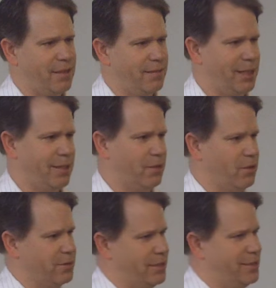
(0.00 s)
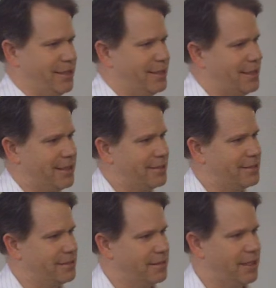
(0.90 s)
It's not about a golden ticket that
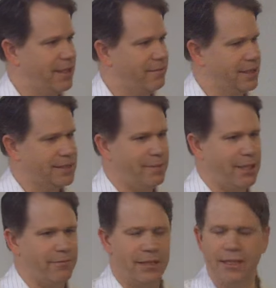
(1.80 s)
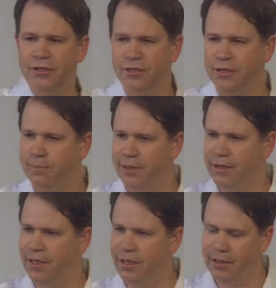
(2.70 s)
gets us into heaven. It's about a relationship
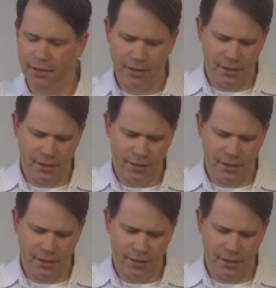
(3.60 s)
with God.